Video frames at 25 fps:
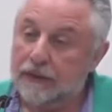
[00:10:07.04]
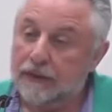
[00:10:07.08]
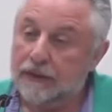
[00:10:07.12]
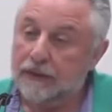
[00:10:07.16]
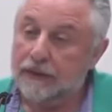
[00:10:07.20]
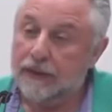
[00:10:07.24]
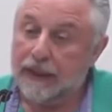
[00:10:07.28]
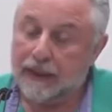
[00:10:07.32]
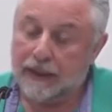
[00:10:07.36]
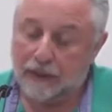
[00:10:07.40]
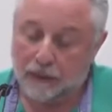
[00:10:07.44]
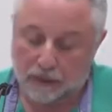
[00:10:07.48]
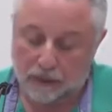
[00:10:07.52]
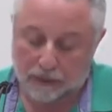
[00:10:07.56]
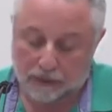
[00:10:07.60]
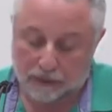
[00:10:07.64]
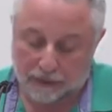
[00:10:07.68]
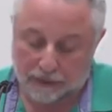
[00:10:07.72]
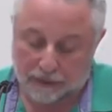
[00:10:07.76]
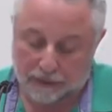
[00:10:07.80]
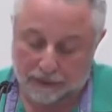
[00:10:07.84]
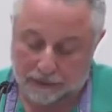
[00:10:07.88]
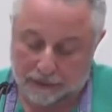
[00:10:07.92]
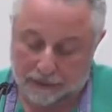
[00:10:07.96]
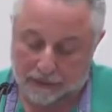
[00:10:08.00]
Now,
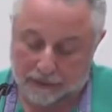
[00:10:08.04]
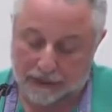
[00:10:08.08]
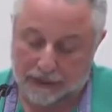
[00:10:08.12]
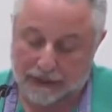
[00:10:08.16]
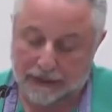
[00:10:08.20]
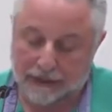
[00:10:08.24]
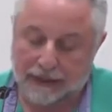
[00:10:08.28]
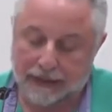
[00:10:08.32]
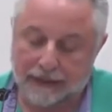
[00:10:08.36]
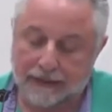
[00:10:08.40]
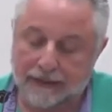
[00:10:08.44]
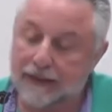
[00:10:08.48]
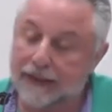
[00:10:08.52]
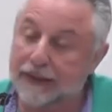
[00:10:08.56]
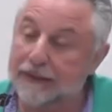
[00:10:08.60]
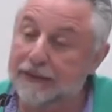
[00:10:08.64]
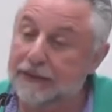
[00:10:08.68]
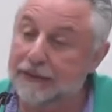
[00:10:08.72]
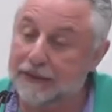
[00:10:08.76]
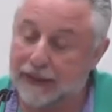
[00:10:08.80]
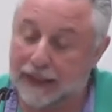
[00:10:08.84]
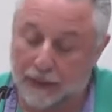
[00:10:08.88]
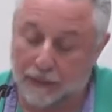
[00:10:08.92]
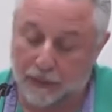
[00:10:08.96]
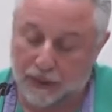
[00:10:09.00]
as I
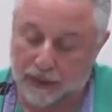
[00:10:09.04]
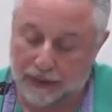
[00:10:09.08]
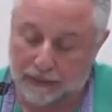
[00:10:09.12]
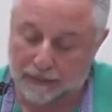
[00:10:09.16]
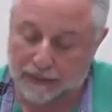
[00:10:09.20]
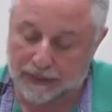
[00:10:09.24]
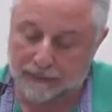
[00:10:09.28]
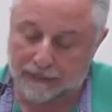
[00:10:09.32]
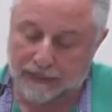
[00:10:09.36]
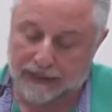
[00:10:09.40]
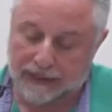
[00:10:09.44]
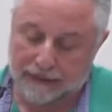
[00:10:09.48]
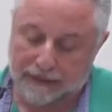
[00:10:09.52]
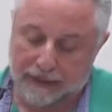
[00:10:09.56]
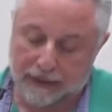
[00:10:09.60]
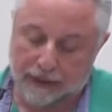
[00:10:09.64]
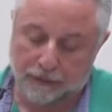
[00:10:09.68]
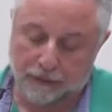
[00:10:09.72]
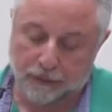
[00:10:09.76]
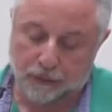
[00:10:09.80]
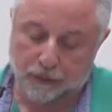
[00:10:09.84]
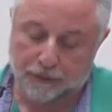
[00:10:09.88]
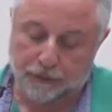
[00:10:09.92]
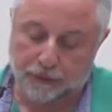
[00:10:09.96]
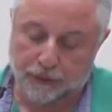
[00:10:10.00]
said, I will limit
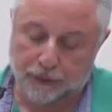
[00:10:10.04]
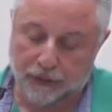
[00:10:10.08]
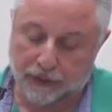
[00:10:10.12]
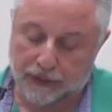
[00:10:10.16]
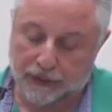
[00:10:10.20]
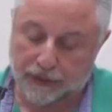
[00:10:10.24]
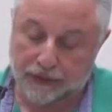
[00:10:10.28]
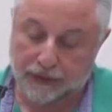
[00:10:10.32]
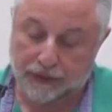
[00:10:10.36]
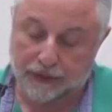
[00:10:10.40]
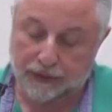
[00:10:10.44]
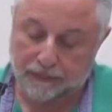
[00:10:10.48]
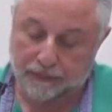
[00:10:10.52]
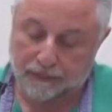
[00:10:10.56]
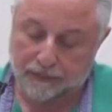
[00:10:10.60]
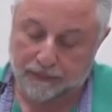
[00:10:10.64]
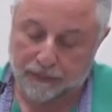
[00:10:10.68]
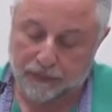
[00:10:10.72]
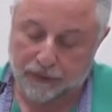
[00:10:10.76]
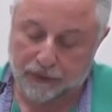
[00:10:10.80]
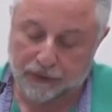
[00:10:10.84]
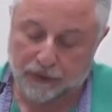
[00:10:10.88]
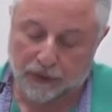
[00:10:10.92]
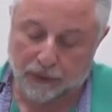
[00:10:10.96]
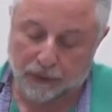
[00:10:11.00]
myself to Freud.
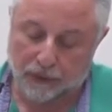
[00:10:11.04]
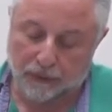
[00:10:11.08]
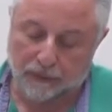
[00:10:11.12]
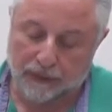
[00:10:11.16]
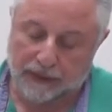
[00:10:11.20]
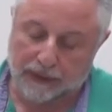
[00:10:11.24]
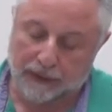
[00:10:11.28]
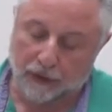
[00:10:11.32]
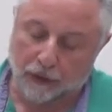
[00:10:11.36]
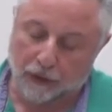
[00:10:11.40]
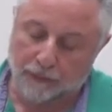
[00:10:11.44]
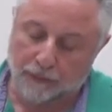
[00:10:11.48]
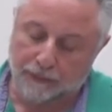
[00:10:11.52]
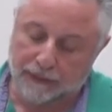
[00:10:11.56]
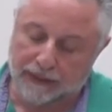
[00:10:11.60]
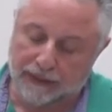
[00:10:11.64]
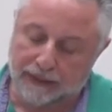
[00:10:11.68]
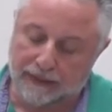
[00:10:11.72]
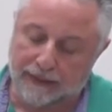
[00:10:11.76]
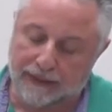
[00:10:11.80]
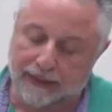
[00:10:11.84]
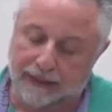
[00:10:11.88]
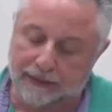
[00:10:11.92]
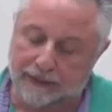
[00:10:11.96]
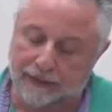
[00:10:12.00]
So, in the opening
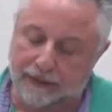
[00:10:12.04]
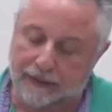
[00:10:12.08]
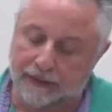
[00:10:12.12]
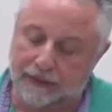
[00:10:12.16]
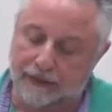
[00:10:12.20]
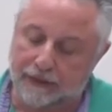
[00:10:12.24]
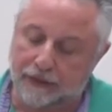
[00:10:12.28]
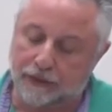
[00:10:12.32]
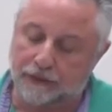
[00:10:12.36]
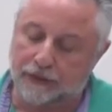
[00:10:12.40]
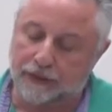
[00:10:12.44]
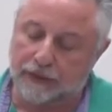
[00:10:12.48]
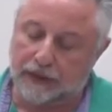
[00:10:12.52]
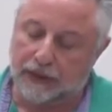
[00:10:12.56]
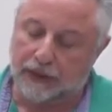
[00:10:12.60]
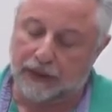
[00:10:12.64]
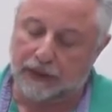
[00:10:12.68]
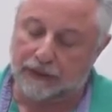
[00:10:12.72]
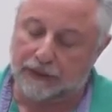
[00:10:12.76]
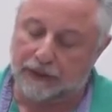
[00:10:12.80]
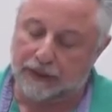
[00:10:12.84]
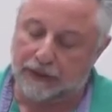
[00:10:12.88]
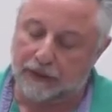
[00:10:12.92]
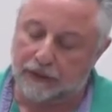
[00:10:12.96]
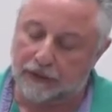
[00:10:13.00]
sentences of an
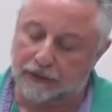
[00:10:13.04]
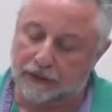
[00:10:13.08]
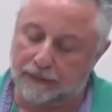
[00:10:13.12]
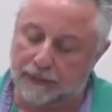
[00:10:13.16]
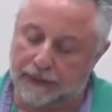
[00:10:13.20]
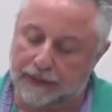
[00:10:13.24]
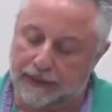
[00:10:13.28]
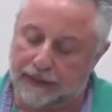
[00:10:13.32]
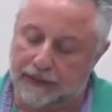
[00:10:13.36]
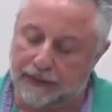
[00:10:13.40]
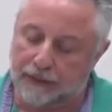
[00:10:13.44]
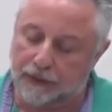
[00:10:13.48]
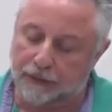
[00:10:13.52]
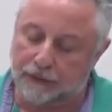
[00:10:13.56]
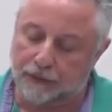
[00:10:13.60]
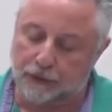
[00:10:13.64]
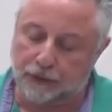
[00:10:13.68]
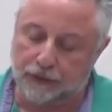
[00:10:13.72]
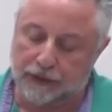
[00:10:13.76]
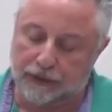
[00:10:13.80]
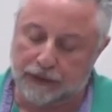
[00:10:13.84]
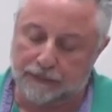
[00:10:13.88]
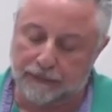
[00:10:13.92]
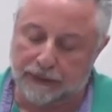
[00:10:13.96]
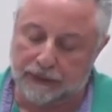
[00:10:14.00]
article on the beginning of
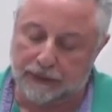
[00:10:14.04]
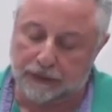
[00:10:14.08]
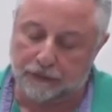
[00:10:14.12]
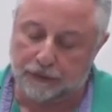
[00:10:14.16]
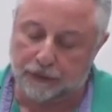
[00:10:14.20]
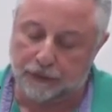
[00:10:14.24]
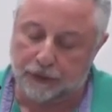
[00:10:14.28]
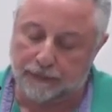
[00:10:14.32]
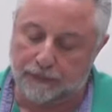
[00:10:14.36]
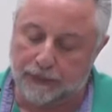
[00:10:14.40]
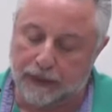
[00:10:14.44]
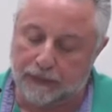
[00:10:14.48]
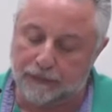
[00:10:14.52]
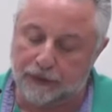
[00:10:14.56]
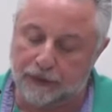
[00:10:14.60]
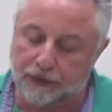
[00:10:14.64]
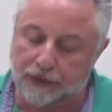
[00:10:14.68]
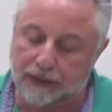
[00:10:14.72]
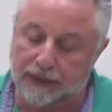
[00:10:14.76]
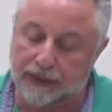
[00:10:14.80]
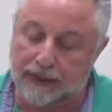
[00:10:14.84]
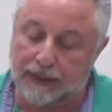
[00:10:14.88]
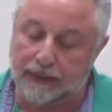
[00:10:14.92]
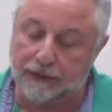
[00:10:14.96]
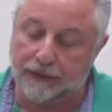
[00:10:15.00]
treatment that Freud published
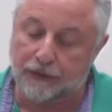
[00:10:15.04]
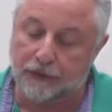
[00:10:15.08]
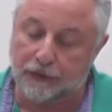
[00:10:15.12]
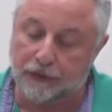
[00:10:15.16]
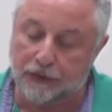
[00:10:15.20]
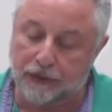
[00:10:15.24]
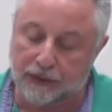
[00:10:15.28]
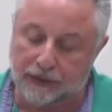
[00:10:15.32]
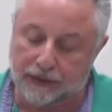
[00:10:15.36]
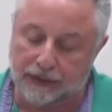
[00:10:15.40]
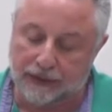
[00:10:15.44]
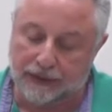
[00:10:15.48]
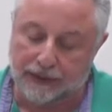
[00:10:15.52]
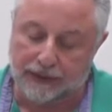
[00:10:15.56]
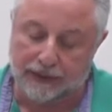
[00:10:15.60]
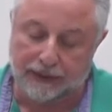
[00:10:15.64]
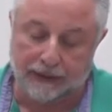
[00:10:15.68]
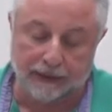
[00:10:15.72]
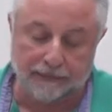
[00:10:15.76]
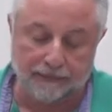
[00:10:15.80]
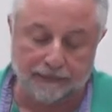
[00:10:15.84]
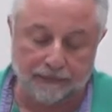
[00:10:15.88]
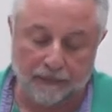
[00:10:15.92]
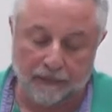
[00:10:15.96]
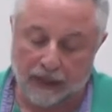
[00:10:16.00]
in
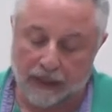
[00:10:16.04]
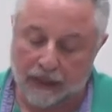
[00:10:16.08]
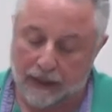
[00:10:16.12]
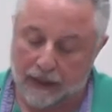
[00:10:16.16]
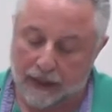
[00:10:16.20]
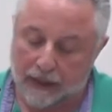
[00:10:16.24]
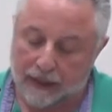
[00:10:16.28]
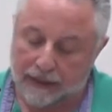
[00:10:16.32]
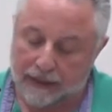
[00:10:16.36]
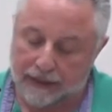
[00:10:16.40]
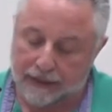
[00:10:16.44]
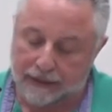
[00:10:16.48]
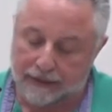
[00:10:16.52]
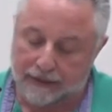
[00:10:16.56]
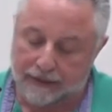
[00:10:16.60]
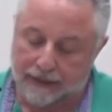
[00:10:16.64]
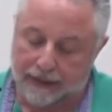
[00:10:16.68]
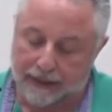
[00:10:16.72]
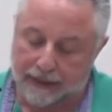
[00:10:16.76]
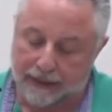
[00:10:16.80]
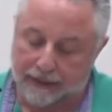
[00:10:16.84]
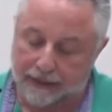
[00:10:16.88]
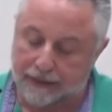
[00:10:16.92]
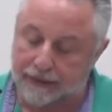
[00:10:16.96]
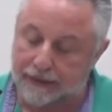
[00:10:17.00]
1913, he
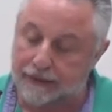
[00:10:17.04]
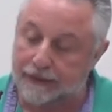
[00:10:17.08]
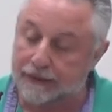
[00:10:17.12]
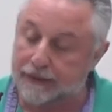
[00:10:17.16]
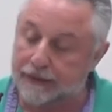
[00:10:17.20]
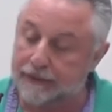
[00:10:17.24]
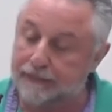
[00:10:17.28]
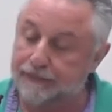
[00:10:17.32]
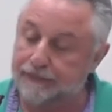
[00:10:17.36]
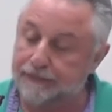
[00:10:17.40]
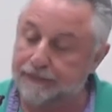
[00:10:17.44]
states